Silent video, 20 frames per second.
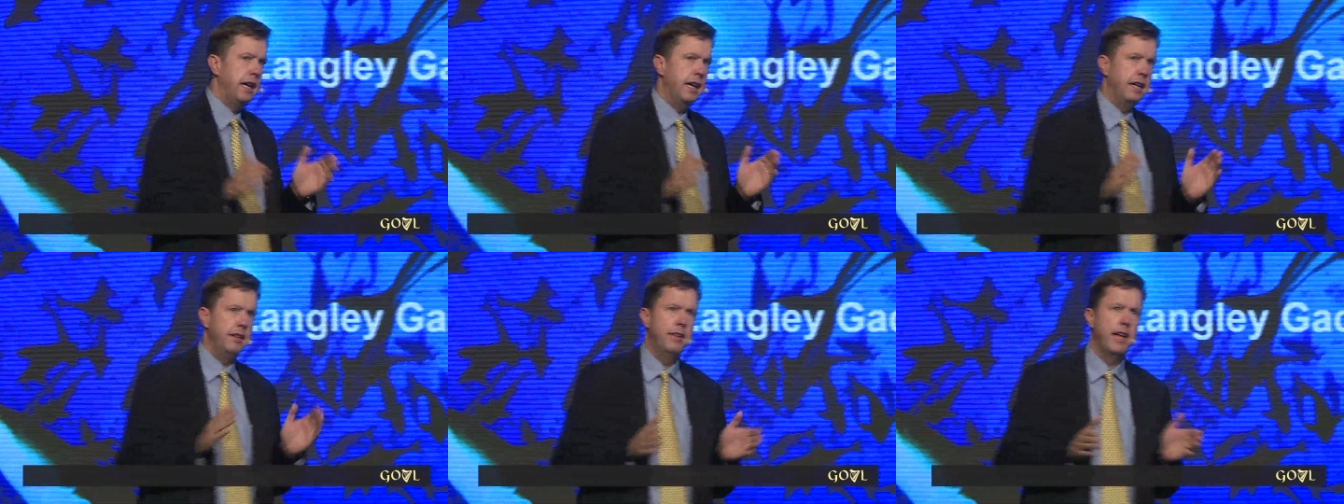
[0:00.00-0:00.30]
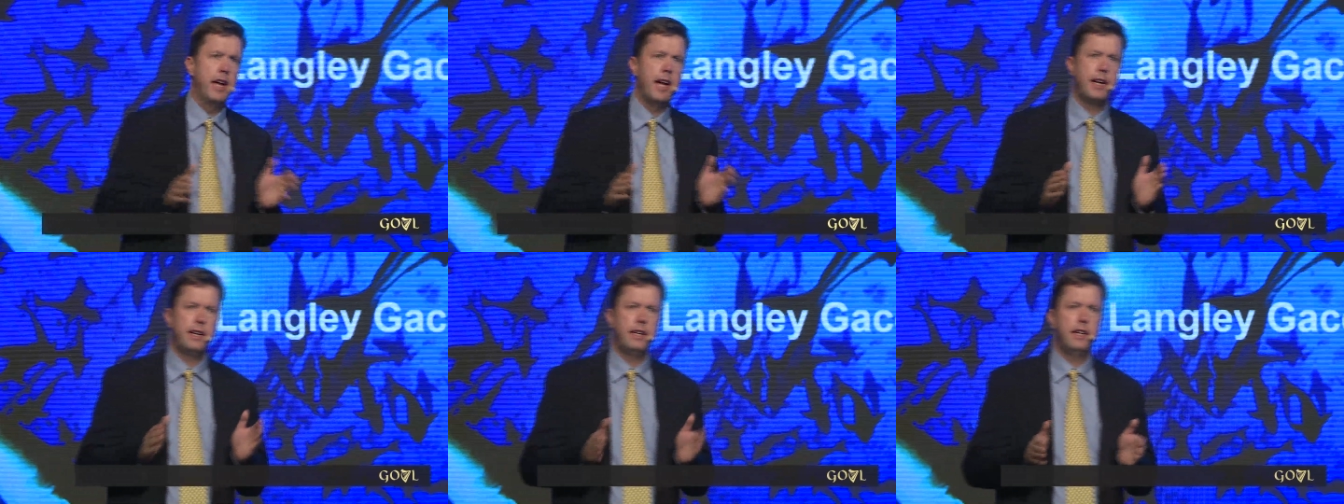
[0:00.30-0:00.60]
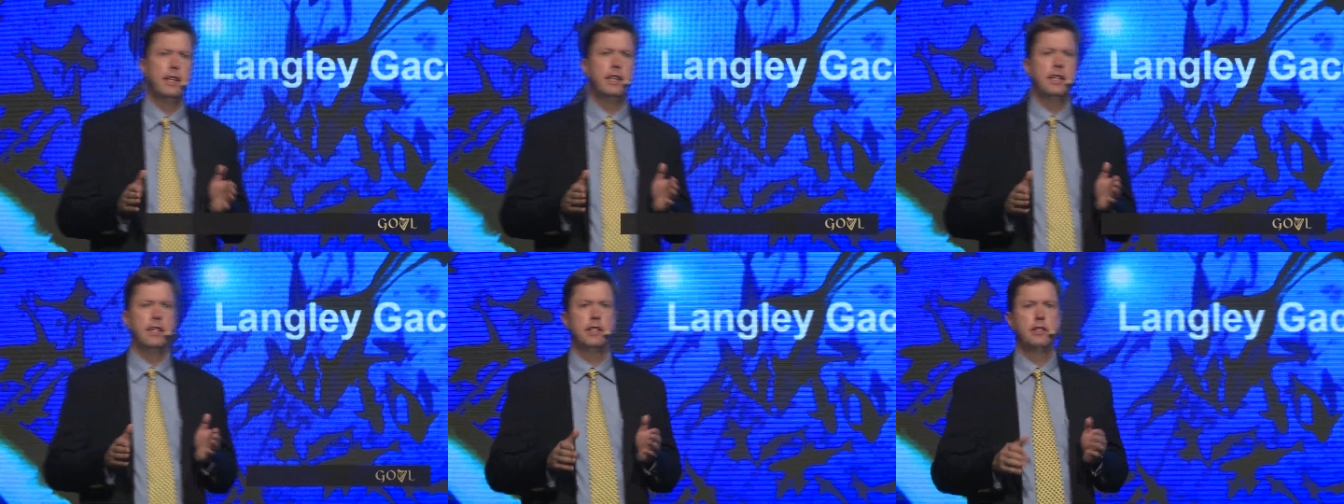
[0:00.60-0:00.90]
and that
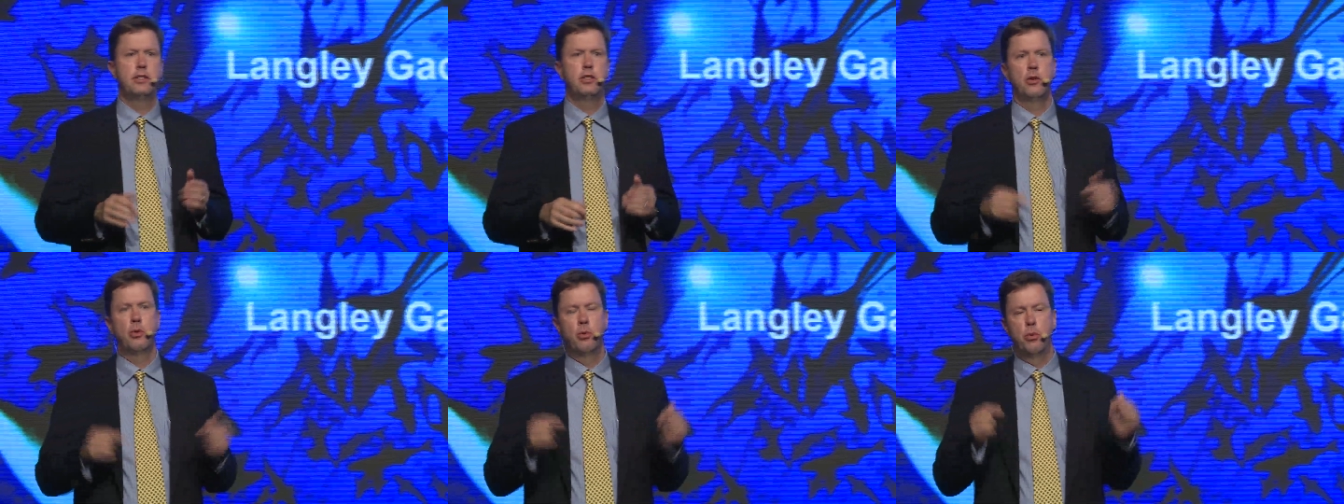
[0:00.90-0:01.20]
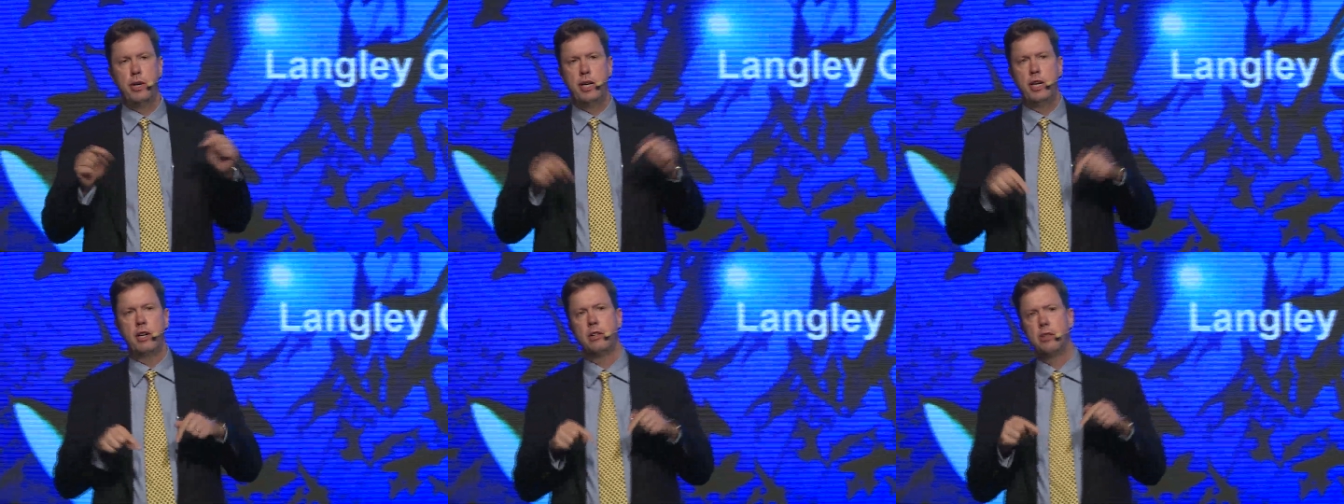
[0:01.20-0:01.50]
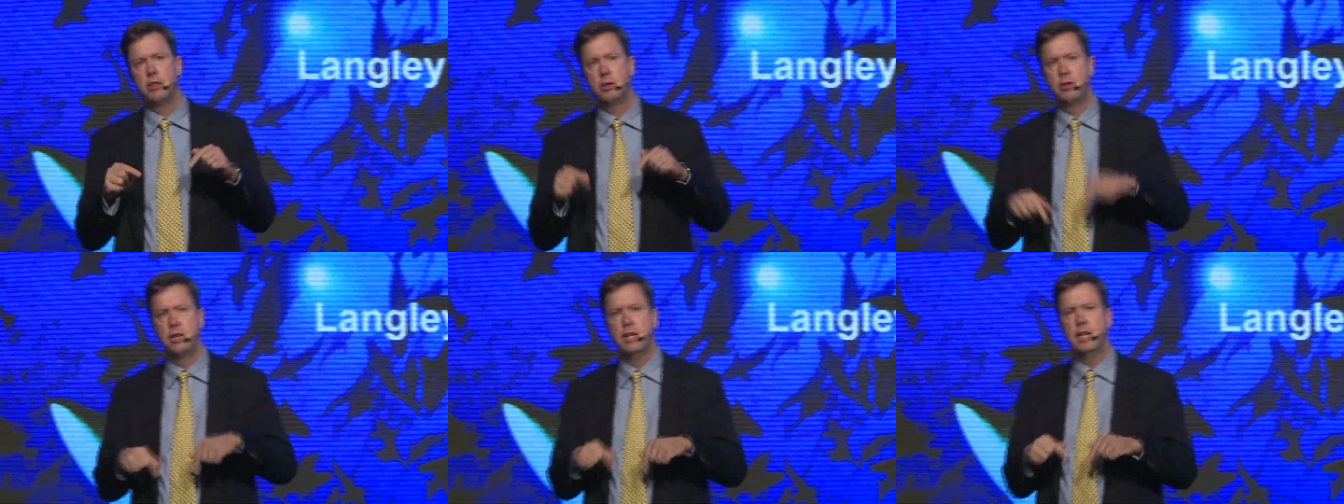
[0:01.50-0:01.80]
is we
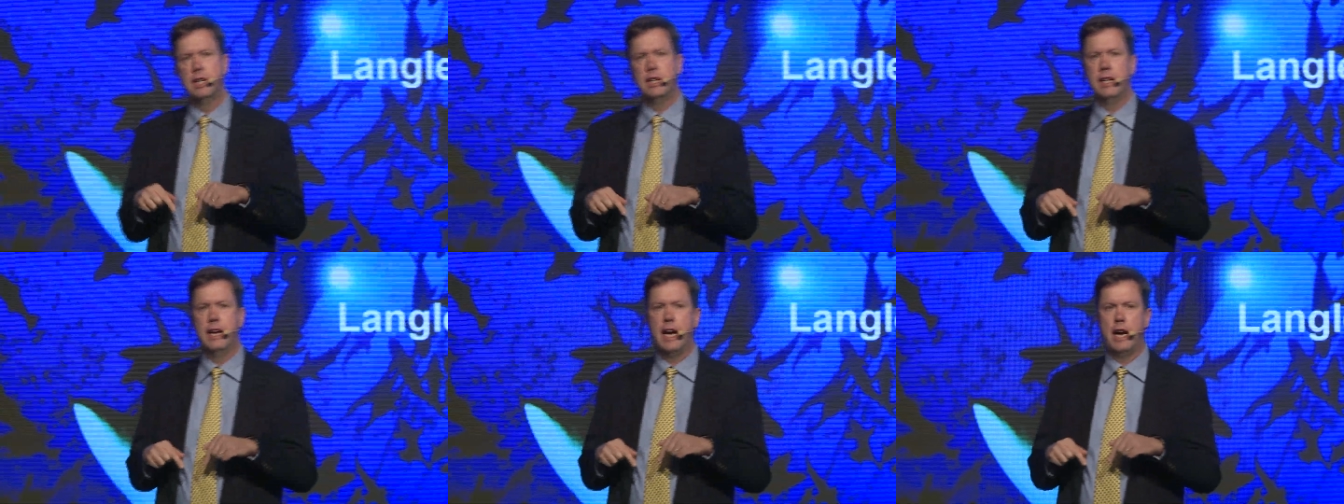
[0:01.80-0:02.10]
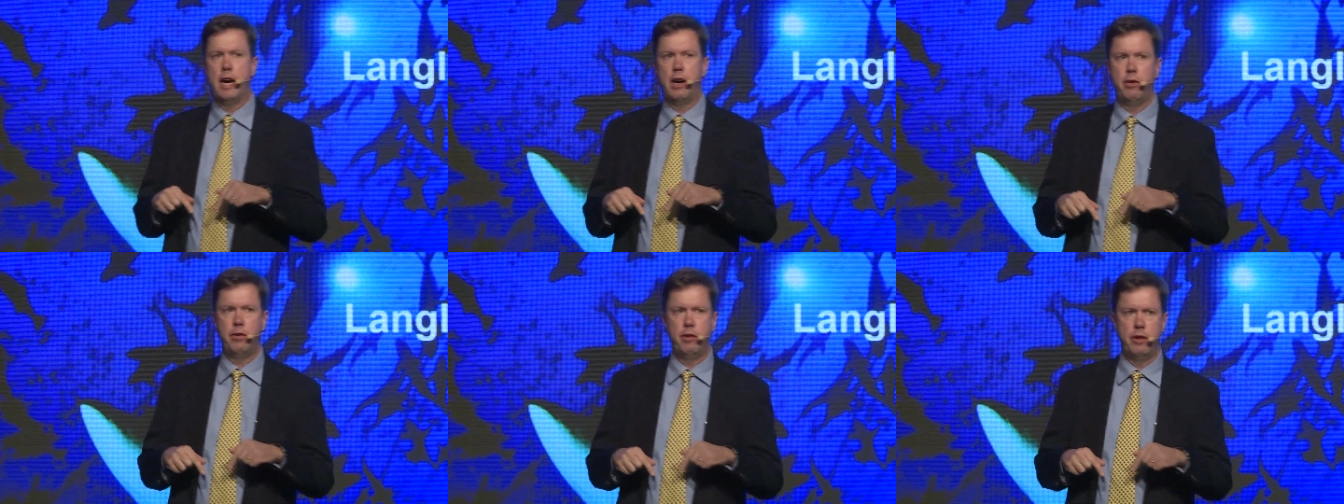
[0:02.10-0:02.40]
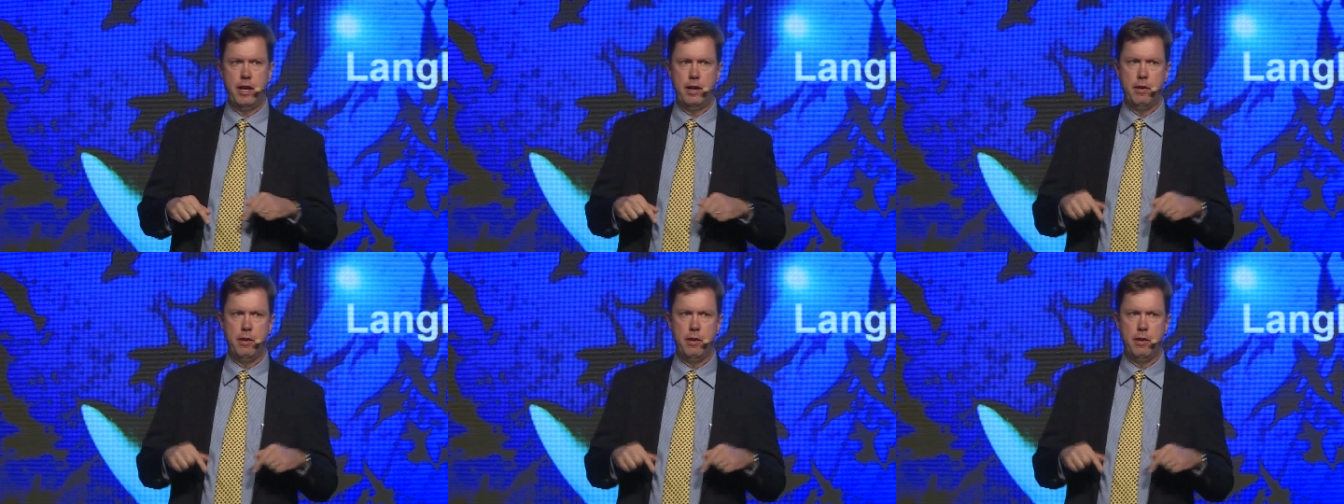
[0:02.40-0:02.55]
are doing it now.